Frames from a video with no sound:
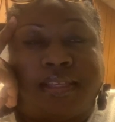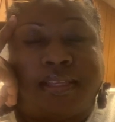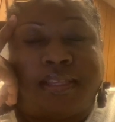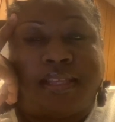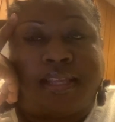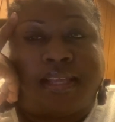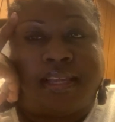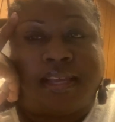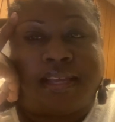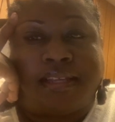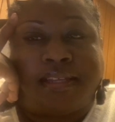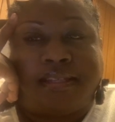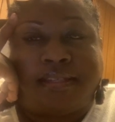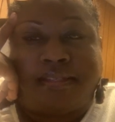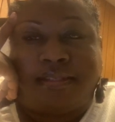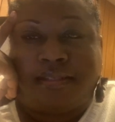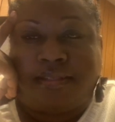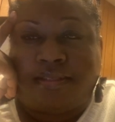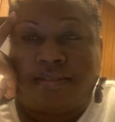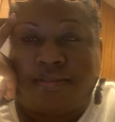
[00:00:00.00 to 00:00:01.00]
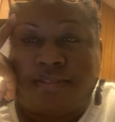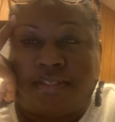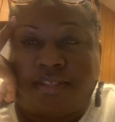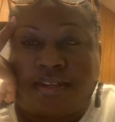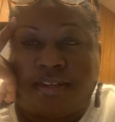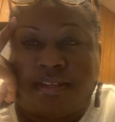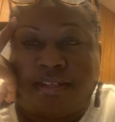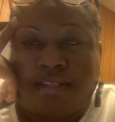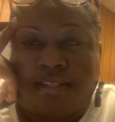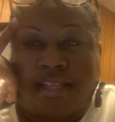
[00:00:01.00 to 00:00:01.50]
like I do
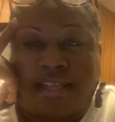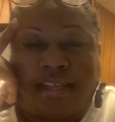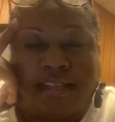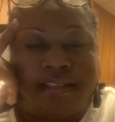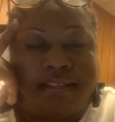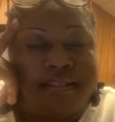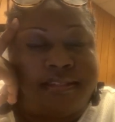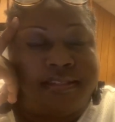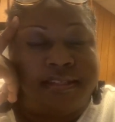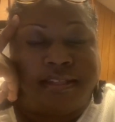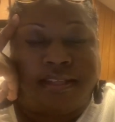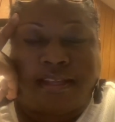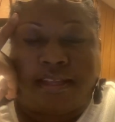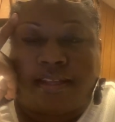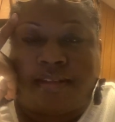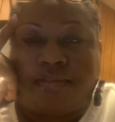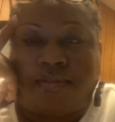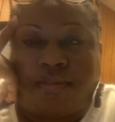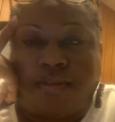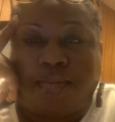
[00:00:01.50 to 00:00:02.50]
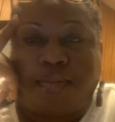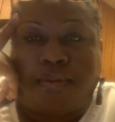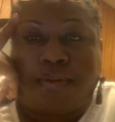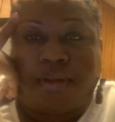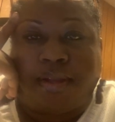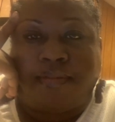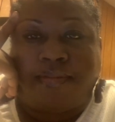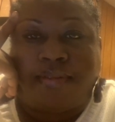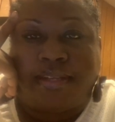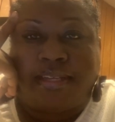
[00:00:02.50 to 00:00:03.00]
certain, like I used to like a normal
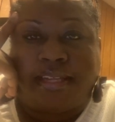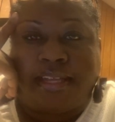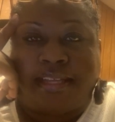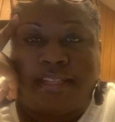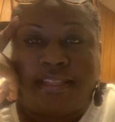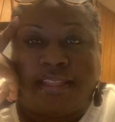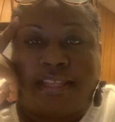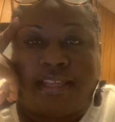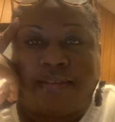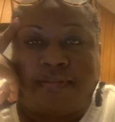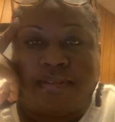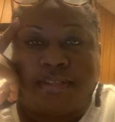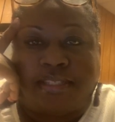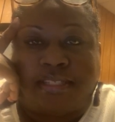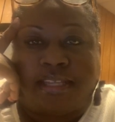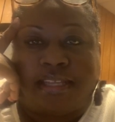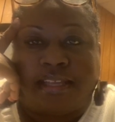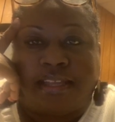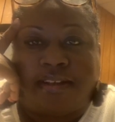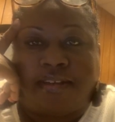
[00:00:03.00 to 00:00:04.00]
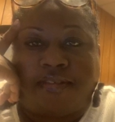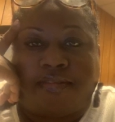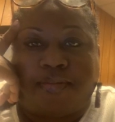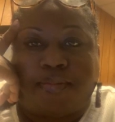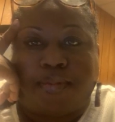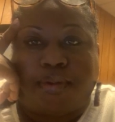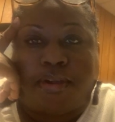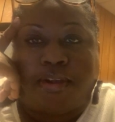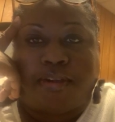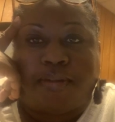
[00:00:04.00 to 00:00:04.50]
everyday thing once I get off
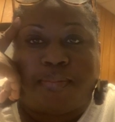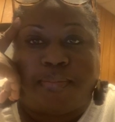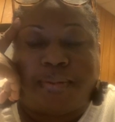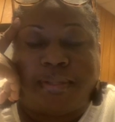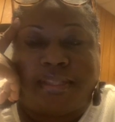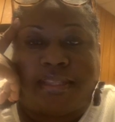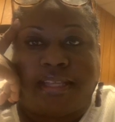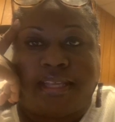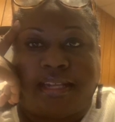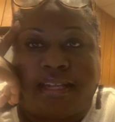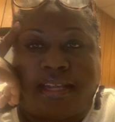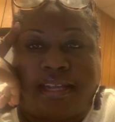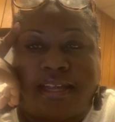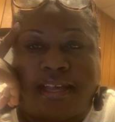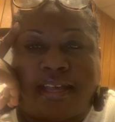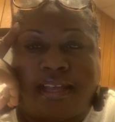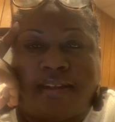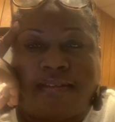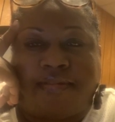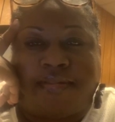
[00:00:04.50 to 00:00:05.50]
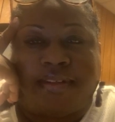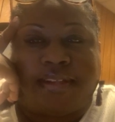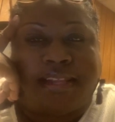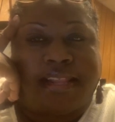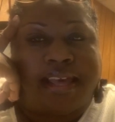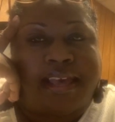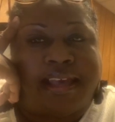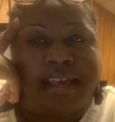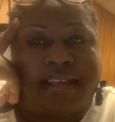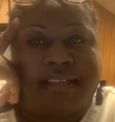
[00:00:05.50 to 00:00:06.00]
work, but then I kind of
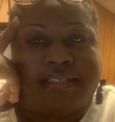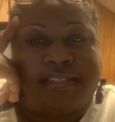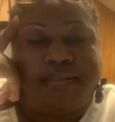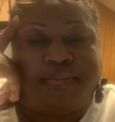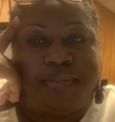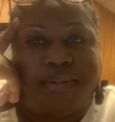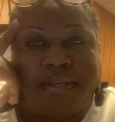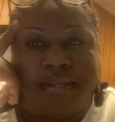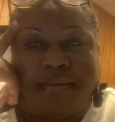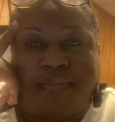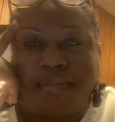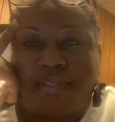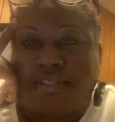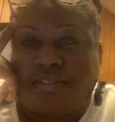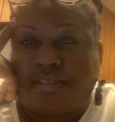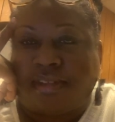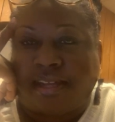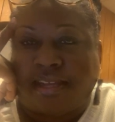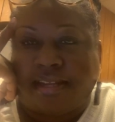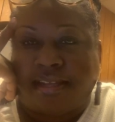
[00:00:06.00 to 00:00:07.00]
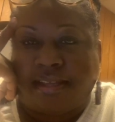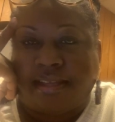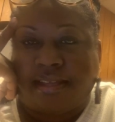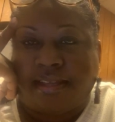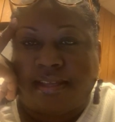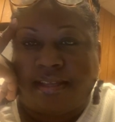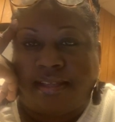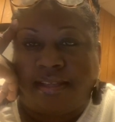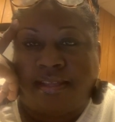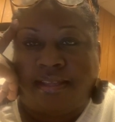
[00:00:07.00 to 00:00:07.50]
relax. But I'm gonna try
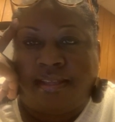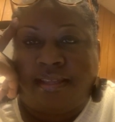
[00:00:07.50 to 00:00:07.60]
to